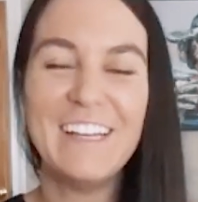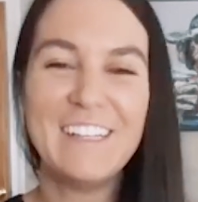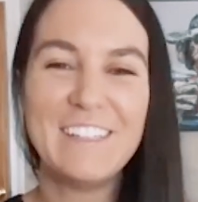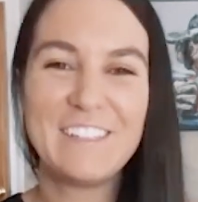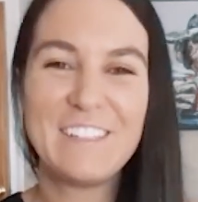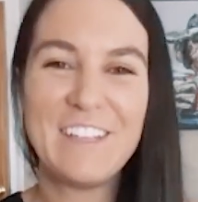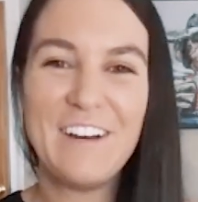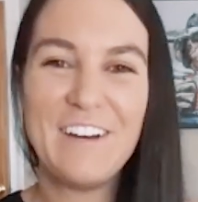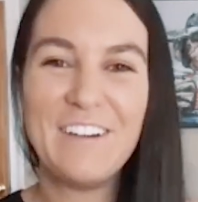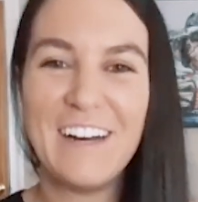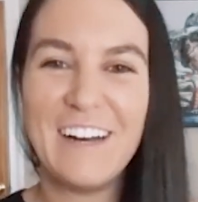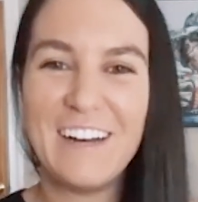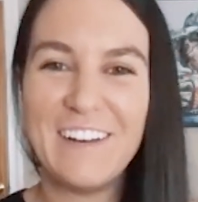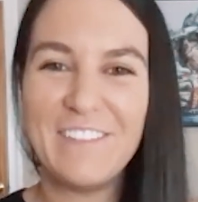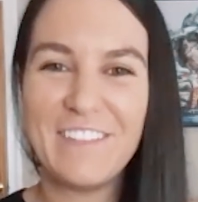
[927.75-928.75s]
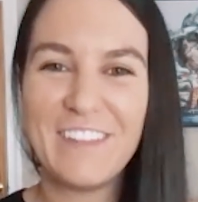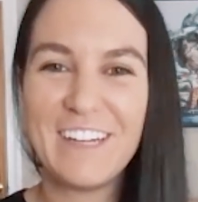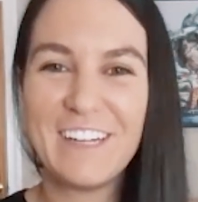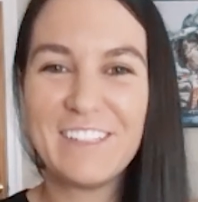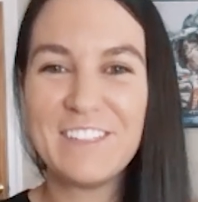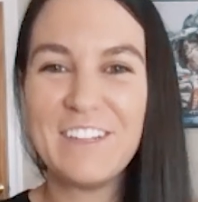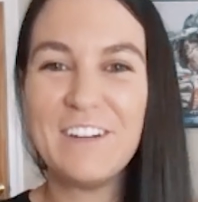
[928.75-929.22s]
So there
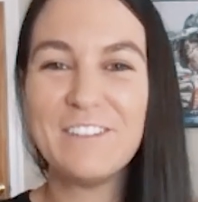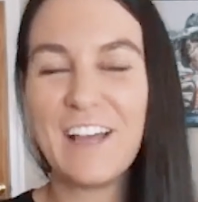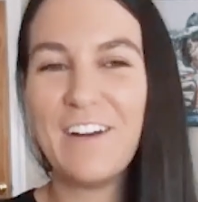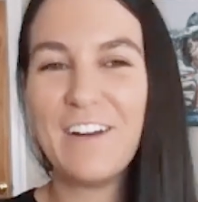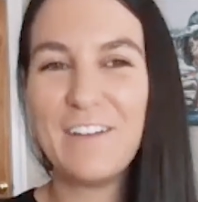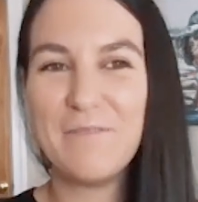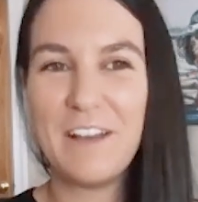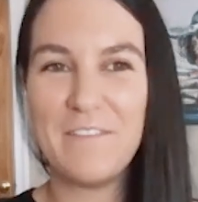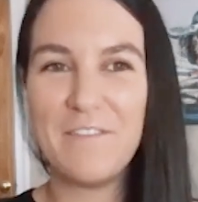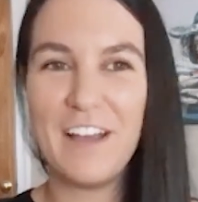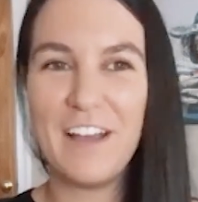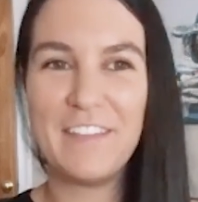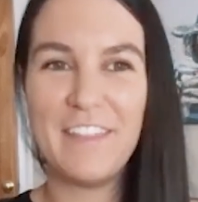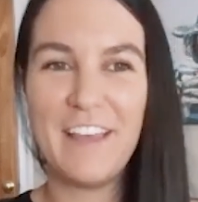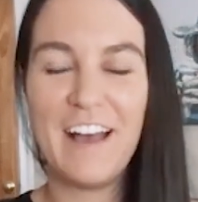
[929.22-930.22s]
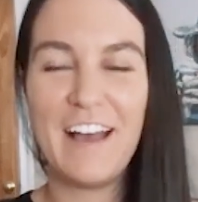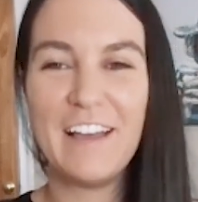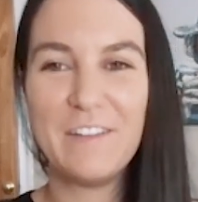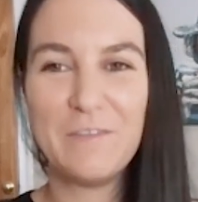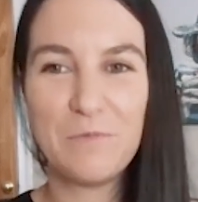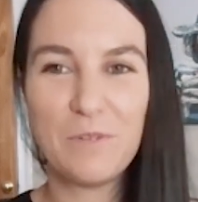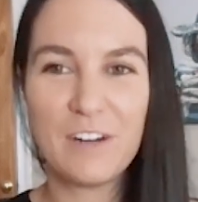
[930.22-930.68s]
is no doubt in my mind that
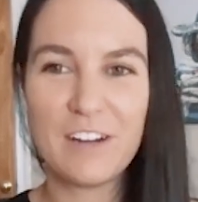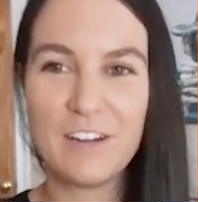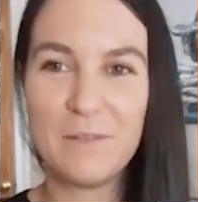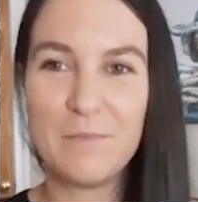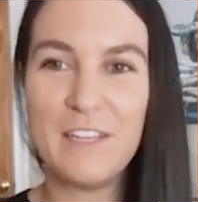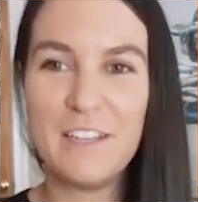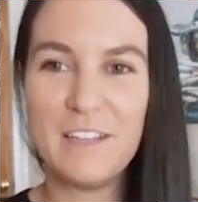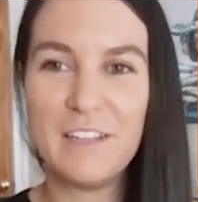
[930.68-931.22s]
we're not going to